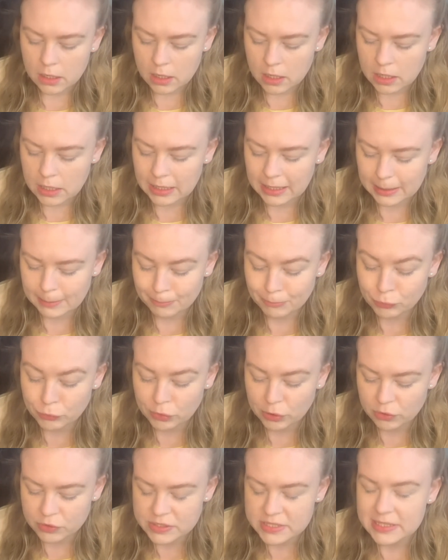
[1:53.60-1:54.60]
like
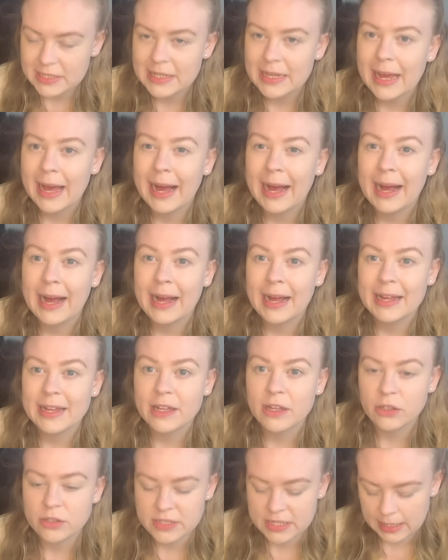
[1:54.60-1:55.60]
bronzy
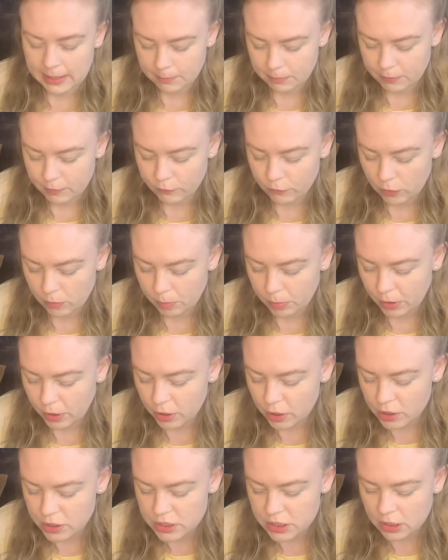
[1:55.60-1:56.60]
eye type of
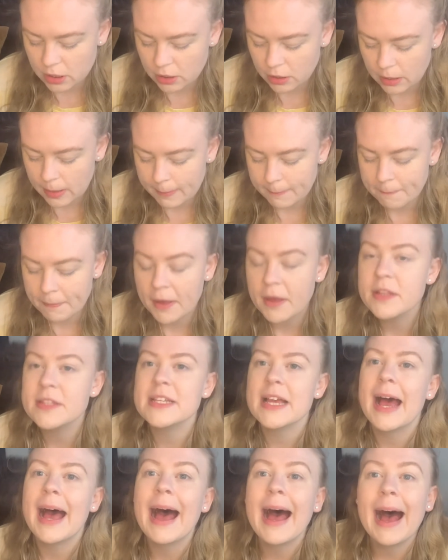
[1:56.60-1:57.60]
person, but
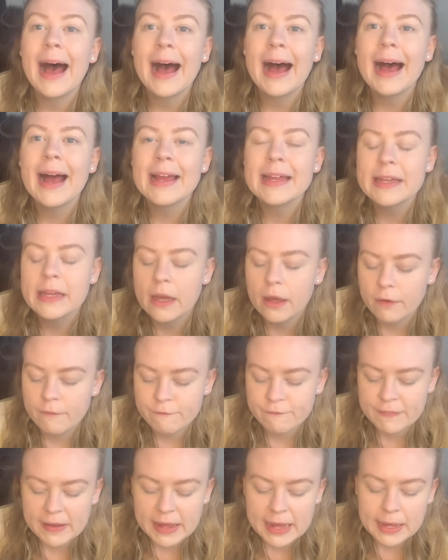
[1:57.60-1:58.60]
I
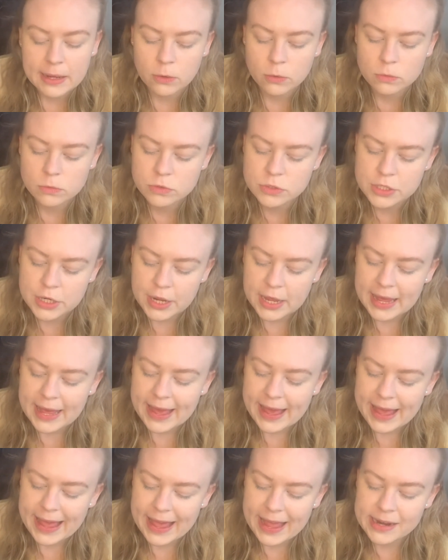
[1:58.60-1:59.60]
found
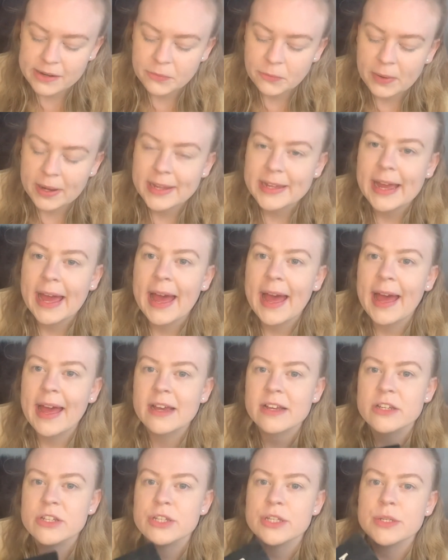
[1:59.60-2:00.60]

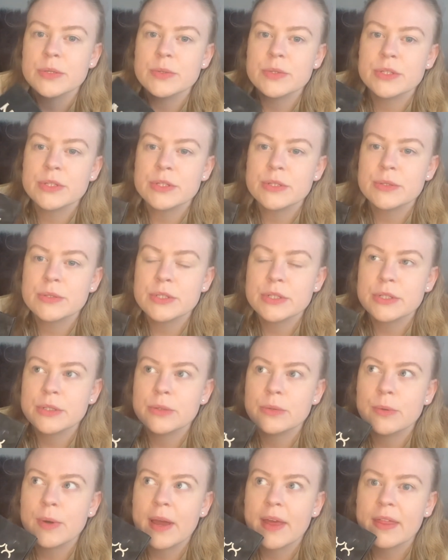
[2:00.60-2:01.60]
NYX used to
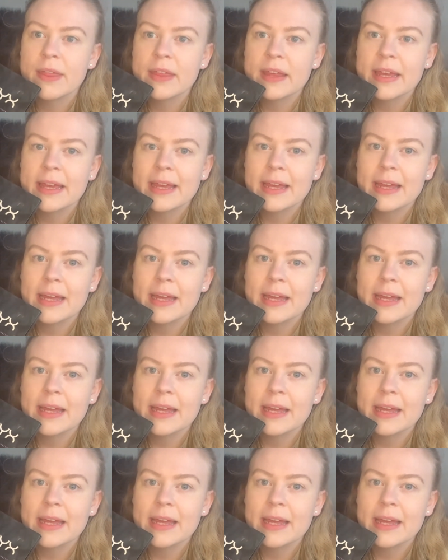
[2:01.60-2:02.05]
do the